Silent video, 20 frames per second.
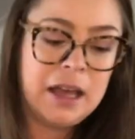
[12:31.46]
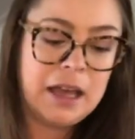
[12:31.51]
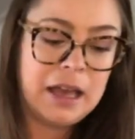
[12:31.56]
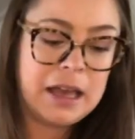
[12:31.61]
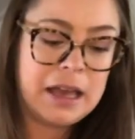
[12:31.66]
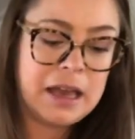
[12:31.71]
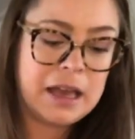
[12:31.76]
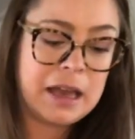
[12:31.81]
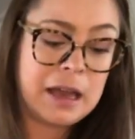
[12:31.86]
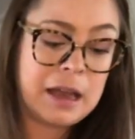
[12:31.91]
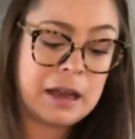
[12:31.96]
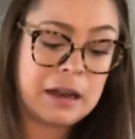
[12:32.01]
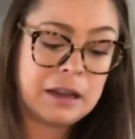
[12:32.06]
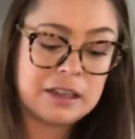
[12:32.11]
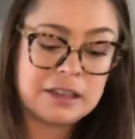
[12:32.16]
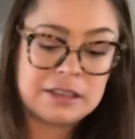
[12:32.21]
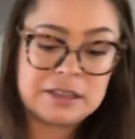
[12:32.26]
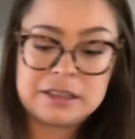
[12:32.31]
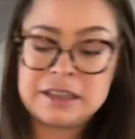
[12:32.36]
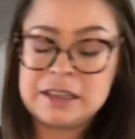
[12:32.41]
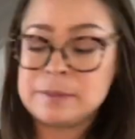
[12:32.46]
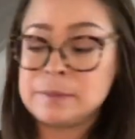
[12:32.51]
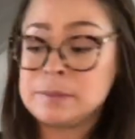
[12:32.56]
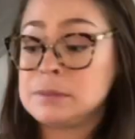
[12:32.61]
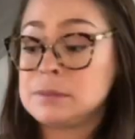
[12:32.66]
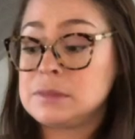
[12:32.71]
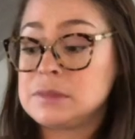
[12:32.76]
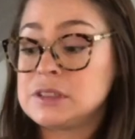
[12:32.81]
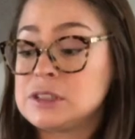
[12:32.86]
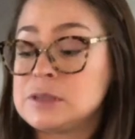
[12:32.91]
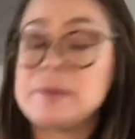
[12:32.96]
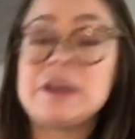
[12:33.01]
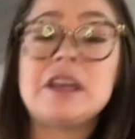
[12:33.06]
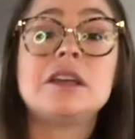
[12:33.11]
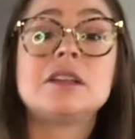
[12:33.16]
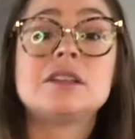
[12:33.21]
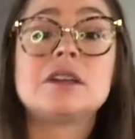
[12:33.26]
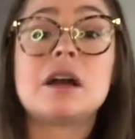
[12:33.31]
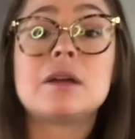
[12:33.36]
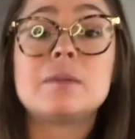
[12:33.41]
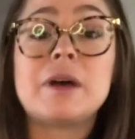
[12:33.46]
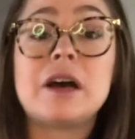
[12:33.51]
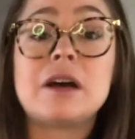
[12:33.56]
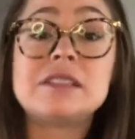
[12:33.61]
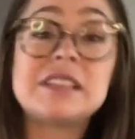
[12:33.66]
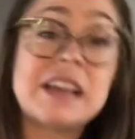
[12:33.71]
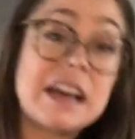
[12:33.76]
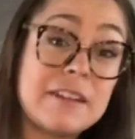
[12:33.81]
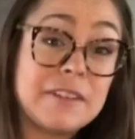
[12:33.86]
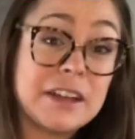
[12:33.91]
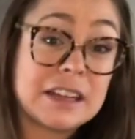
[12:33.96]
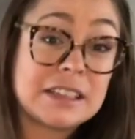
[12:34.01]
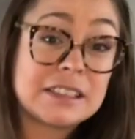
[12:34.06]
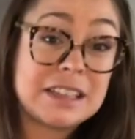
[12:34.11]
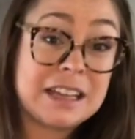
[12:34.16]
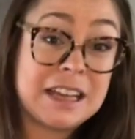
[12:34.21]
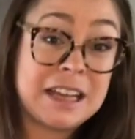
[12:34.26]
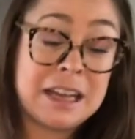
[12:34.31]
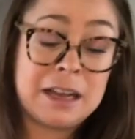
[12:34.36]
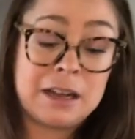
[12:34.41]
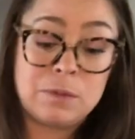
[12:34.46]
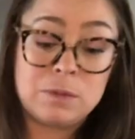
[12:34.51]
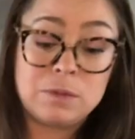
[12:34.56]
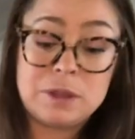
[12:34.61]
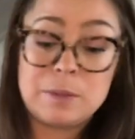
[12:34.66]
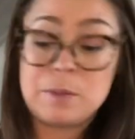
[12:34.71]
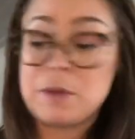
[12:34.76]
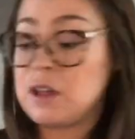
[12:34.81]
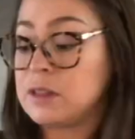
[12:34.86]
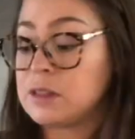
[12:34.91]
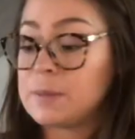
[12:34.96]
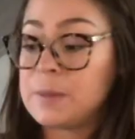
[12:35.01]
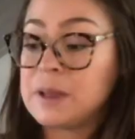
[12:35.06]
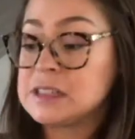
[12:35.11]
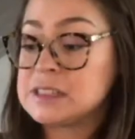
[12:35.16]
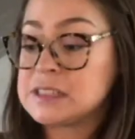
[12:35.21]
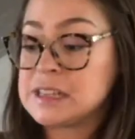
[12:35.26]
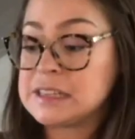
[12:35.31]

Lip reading: and listening to me talk about side effects and all the pills I